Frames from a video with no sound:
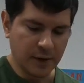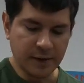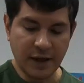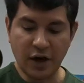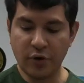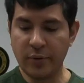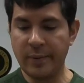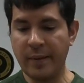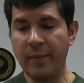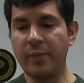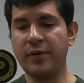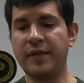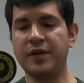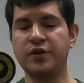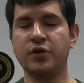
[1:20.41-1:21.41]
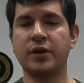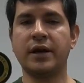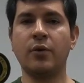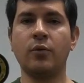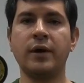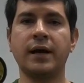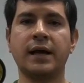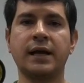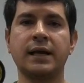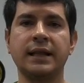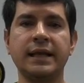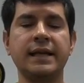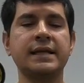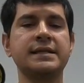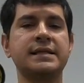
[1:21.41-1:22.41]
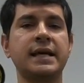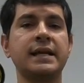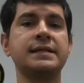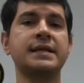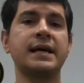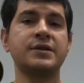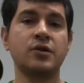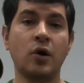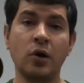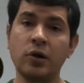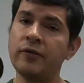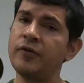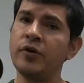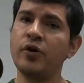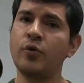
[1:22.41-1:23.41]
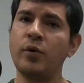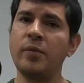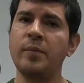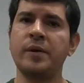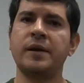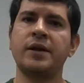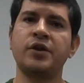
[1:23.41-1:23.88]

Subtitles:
Now remember that you're going to want to clean and sanitize all of your equipment,